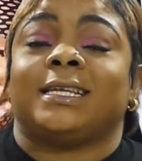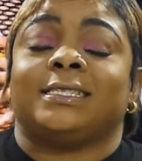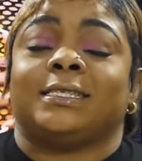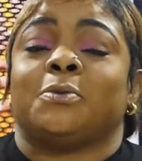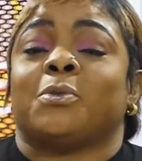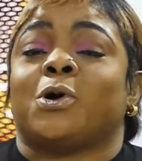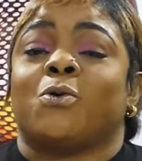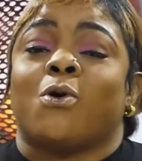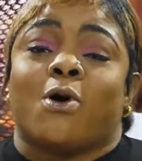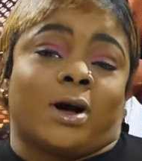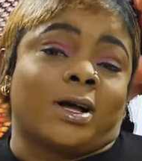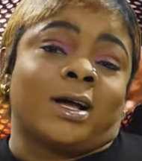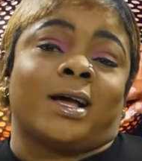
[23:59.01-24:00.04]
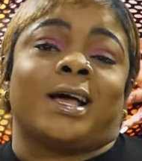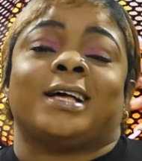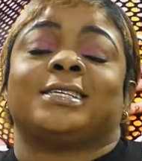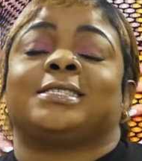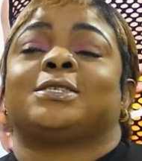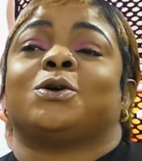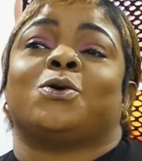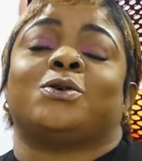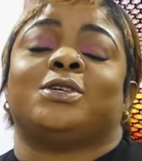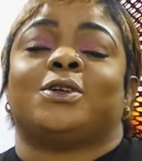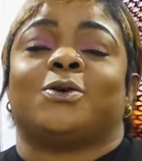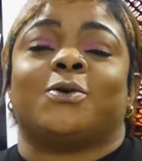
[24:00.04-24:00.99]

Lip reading: December walk. So, you